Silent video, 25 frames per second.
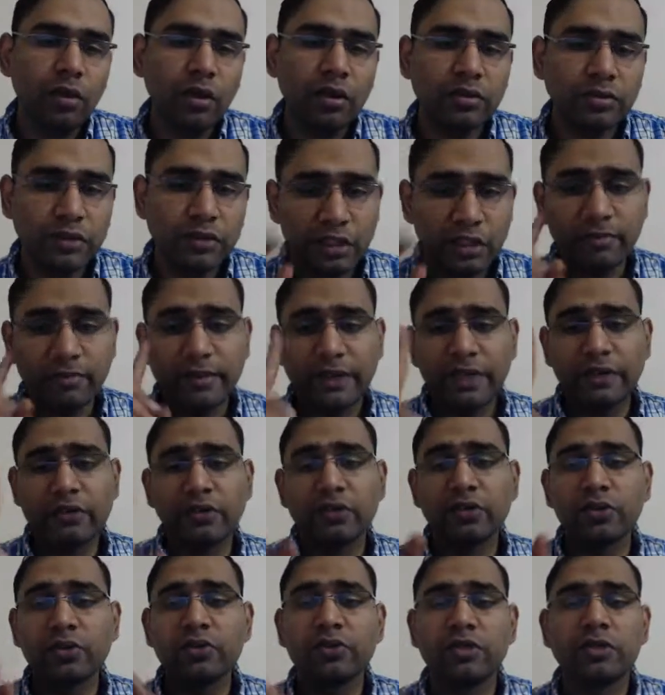So let me give
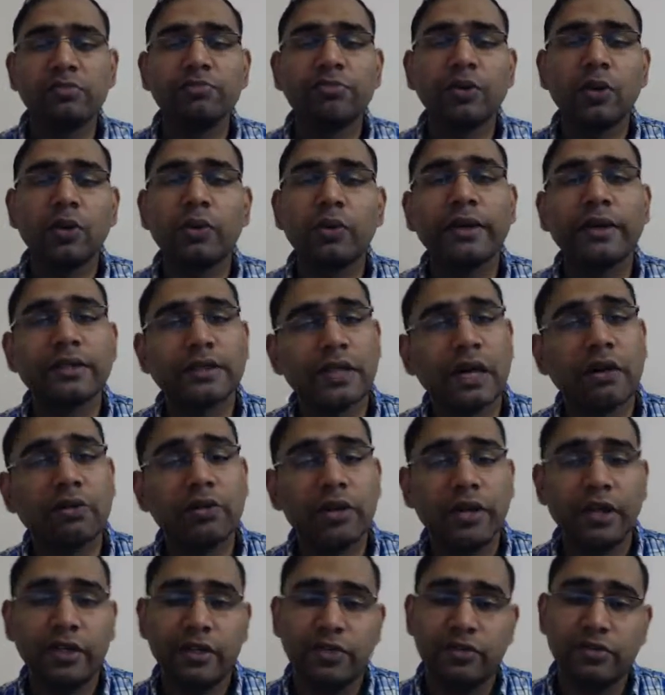you two simple ways how
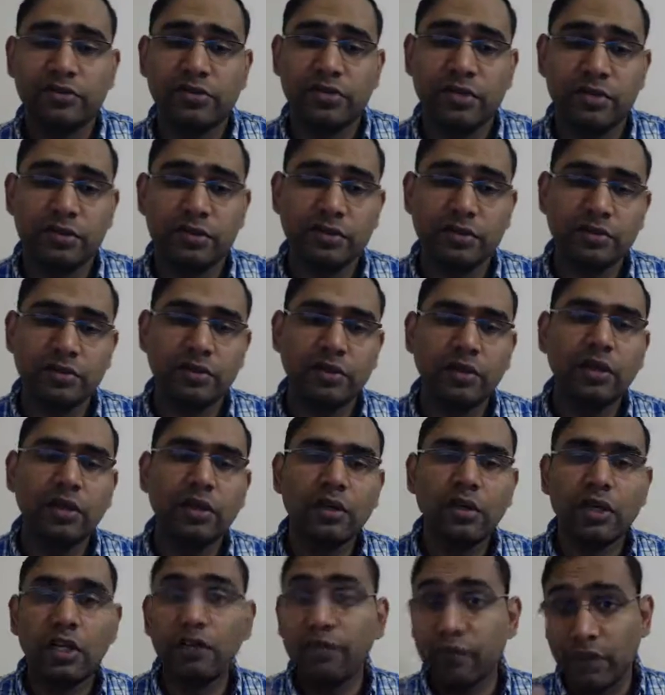you can use this
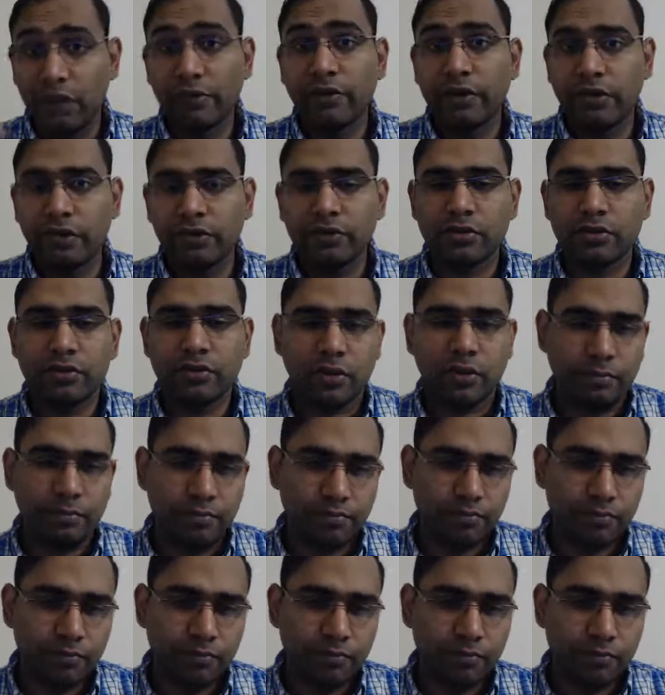if you never use them.